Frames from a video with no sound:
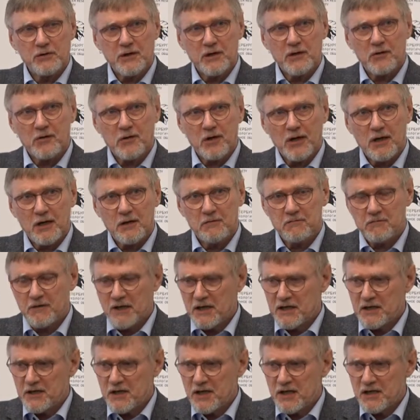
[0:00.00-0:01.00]
There are
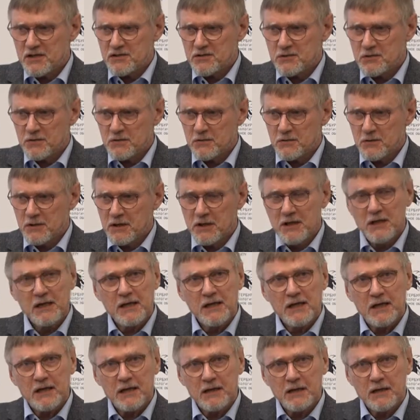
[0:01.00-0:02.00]
validation
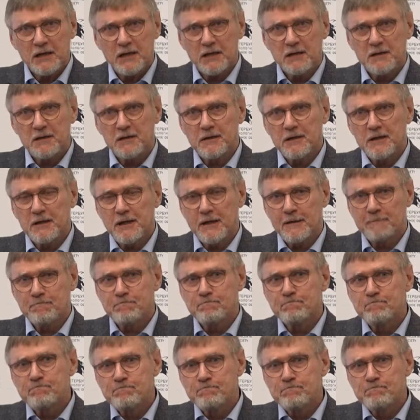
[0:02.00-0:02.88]
and uh,